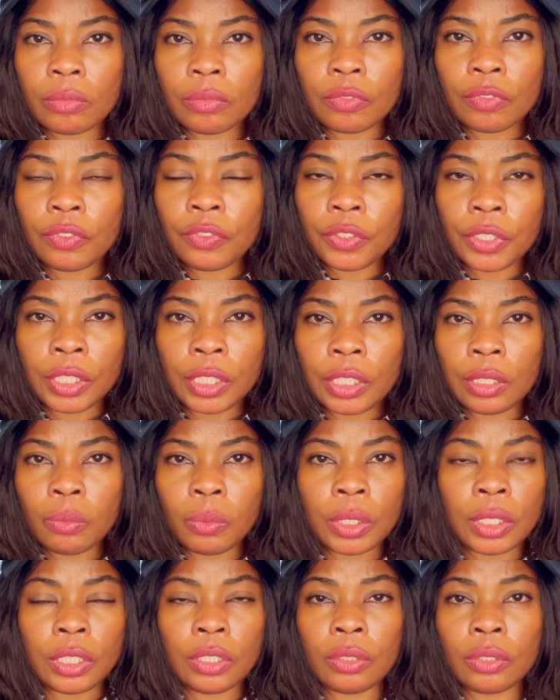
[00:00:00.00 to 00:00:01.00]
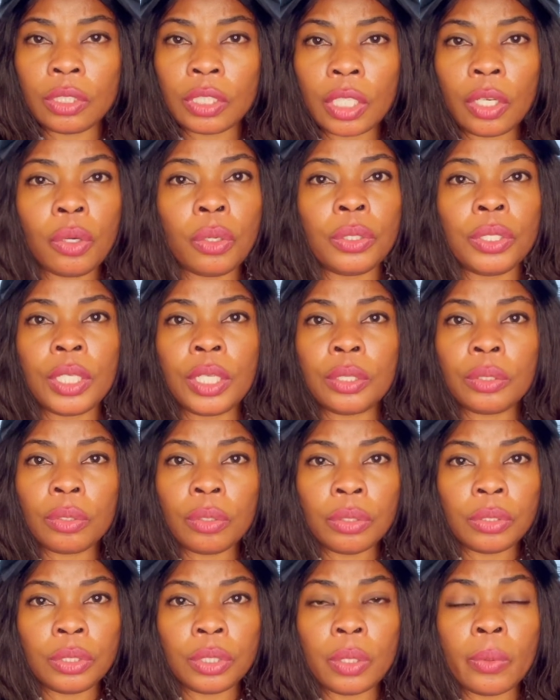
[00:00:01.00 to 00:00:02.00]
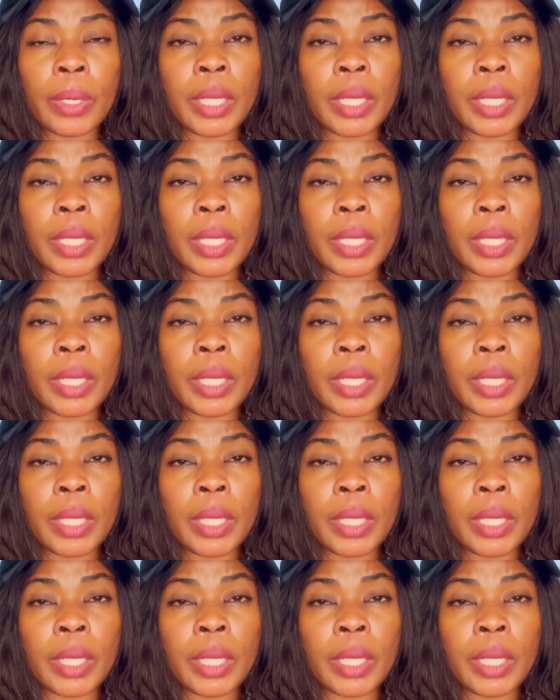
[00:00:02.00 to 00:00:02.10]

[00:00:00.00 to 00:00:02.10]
fee, which is your second year, third year.